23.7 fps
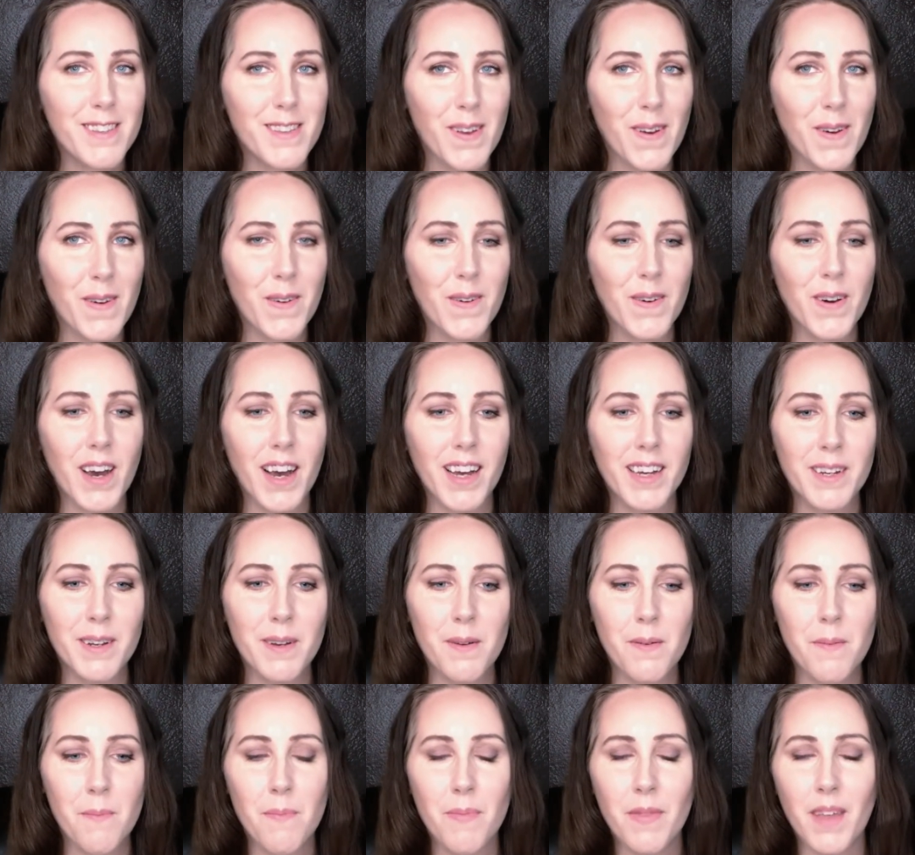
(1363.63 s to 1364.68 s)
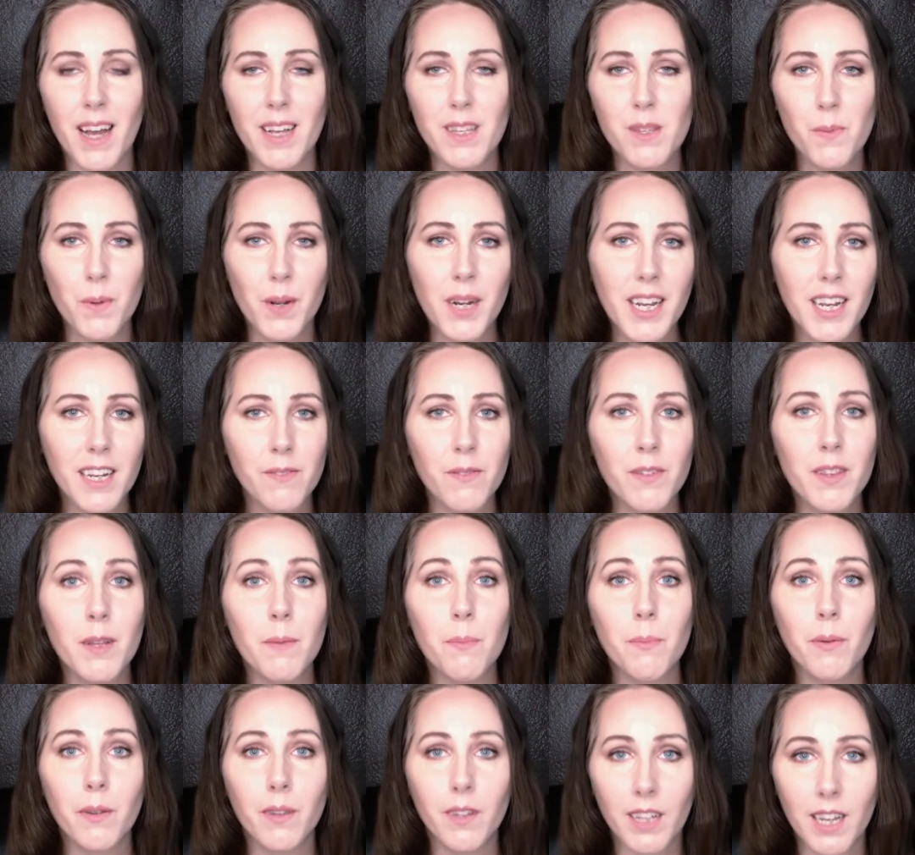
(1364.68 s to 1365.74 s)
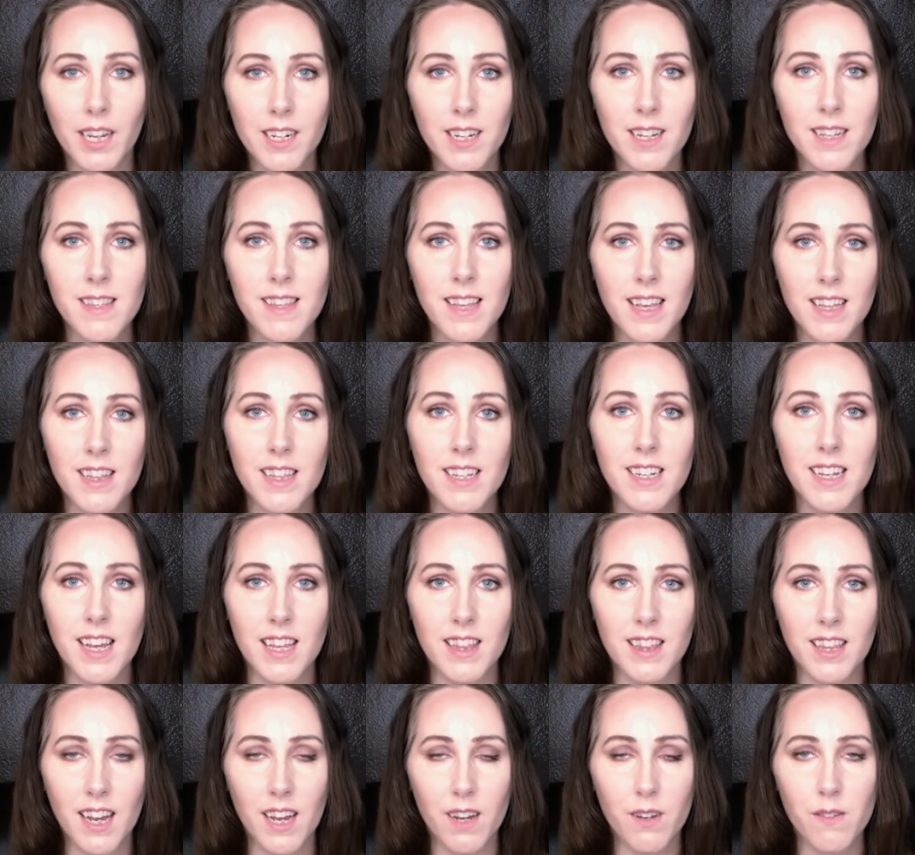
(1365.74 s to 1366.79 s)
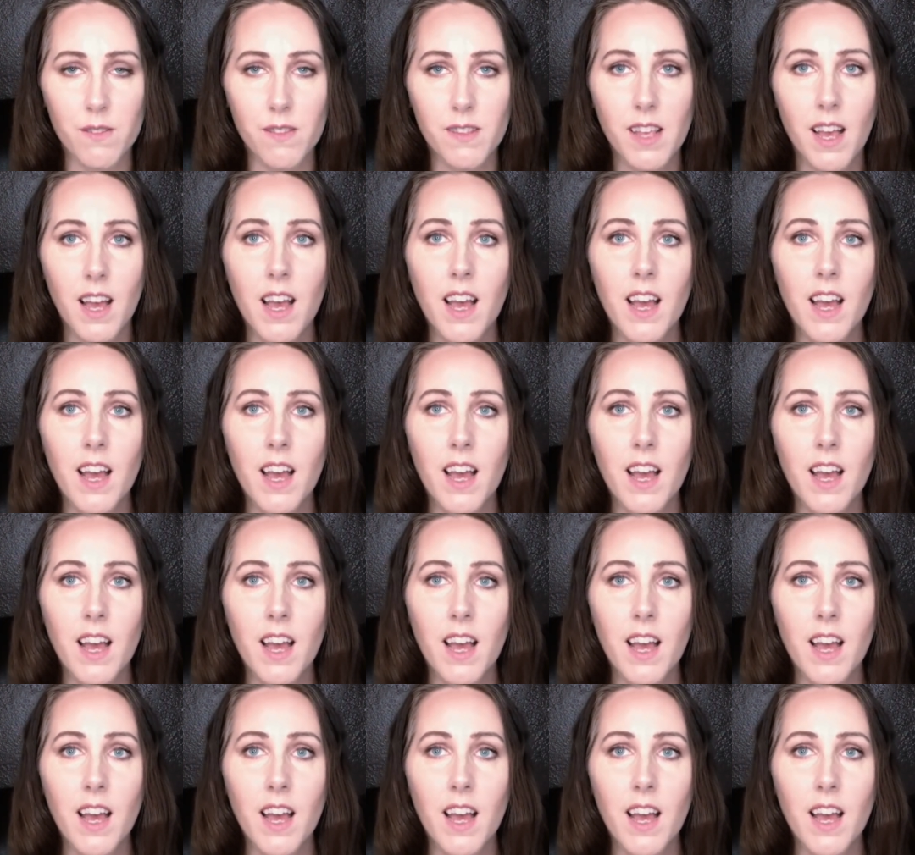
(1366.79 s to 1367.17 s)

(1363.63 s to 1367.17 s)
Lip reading: So that's what I have on the planets in the 10th house.